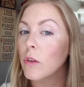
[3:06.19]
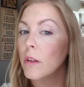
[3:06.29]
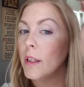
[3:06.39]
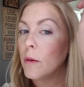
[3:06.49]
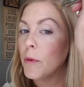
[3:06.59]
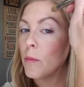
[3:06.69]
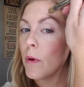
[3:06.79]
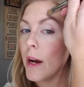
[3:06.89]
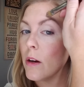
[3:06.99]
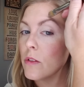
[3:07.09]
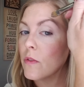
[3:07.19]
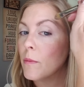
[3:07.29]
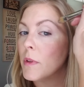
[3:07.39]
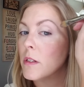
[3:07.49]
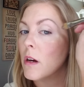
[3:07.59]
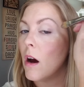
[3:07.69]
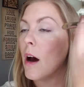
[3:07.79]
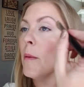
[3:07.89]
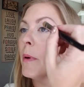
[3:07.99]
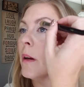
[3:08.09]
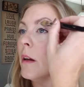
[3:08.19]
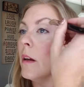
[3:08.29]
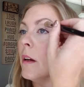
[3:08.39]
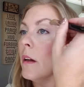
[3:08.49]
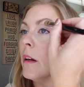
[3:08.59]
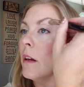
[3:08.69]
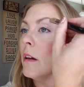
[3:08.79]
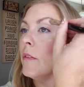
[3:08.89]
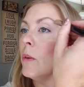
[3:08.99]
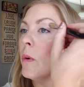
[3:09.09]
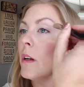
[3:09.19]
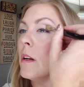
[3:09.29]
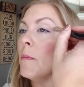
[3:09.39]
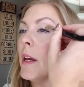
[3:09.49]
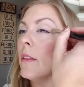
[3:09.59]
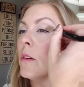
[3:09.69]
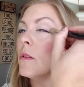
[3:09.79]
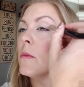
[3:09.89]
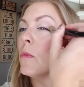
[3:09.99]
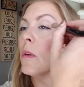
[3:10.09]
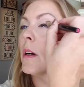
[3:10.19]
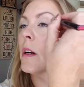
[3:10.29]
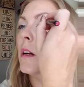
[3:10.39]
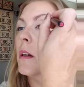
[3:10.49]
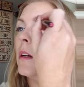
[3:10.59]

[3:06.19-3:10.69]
clean up your brows from the top if you wanted to make those more